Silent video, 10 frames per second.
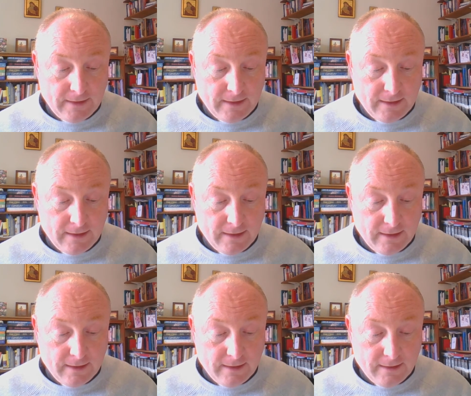
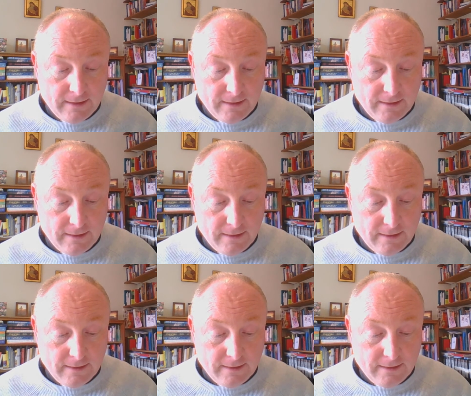
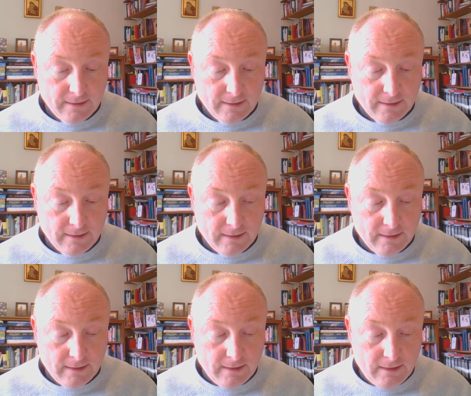
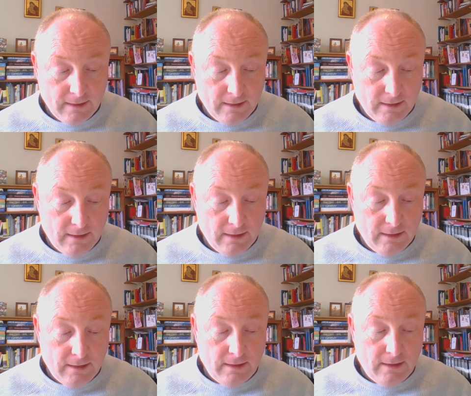
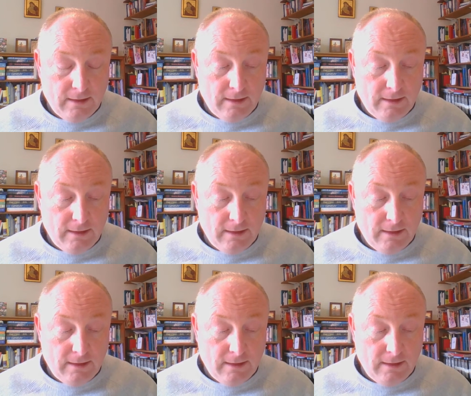Nobody speaks.